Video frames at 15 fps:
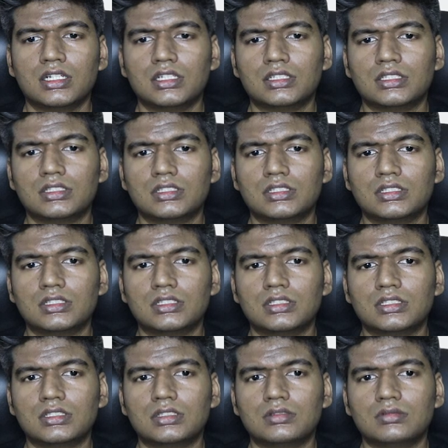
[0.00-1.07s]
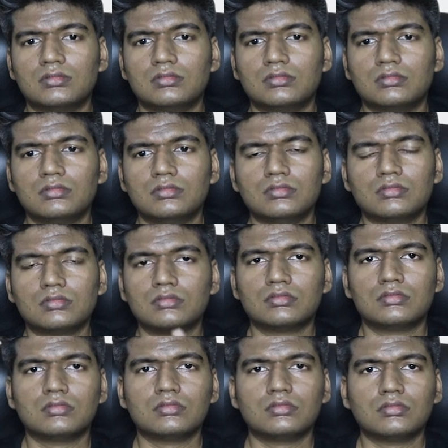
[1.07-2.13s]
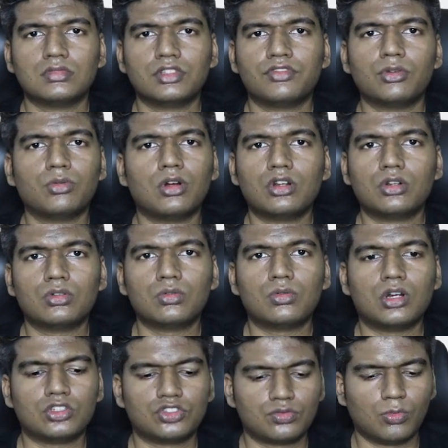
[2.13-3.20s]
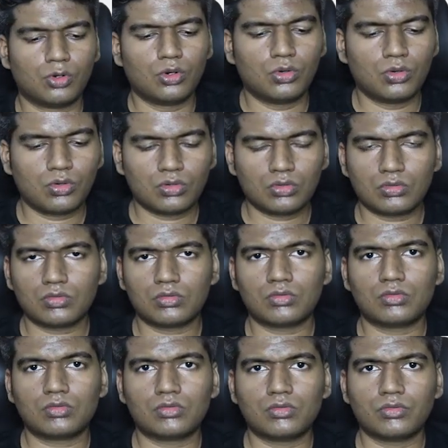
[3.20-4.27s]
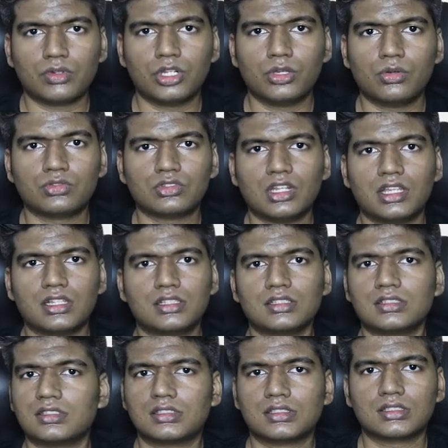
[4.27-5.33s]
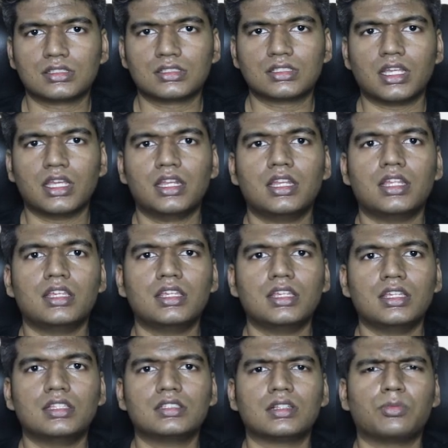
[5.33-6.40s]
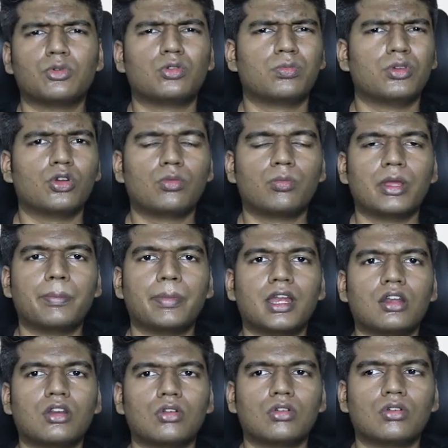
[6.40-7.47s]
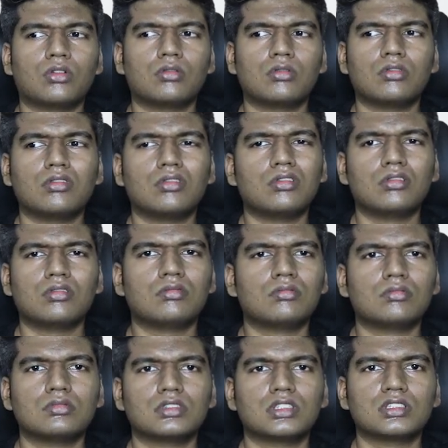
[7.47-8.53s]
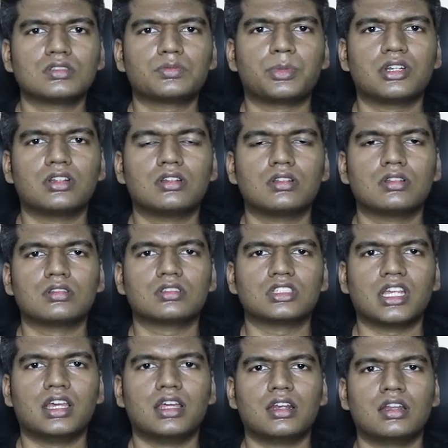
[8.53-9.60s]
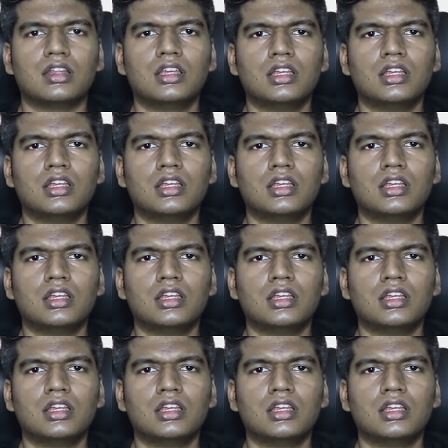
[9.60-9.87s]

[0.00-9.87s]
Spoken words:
If you want to watch more videos like this, kindly support me on my Patreon, or just share,